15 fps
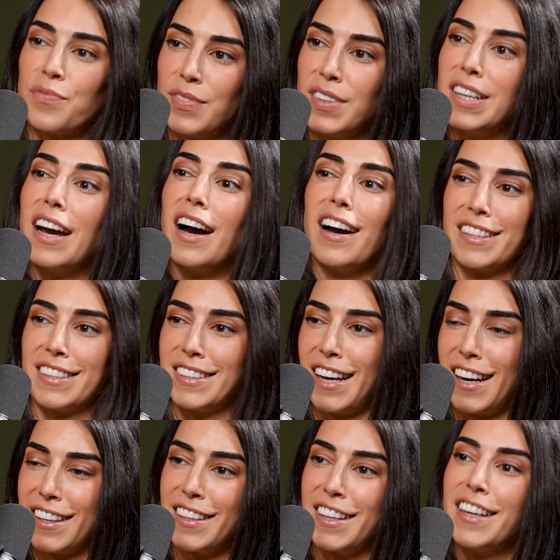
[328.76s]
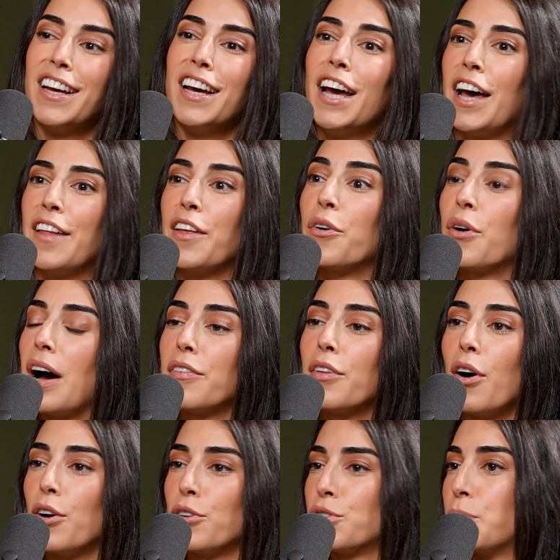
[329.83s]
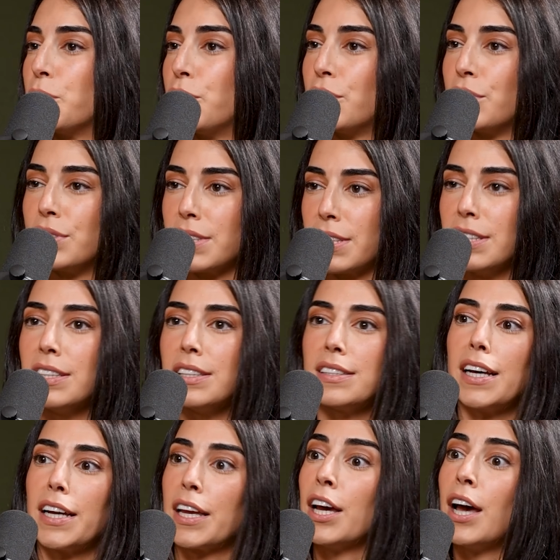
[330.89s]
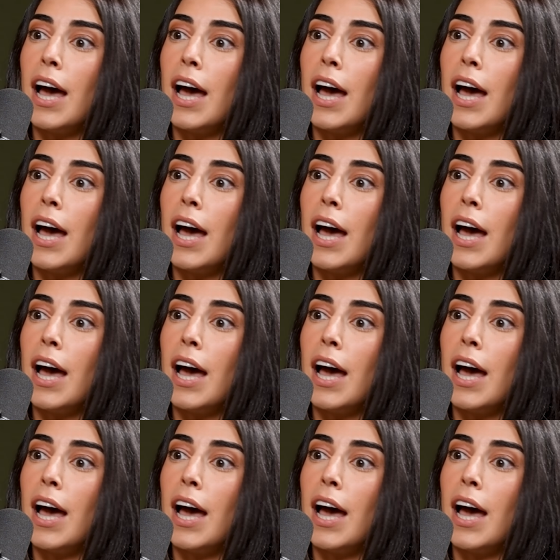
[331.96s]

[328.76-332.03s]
Yeah, exactly. And they don't have the entrepreneur skills, like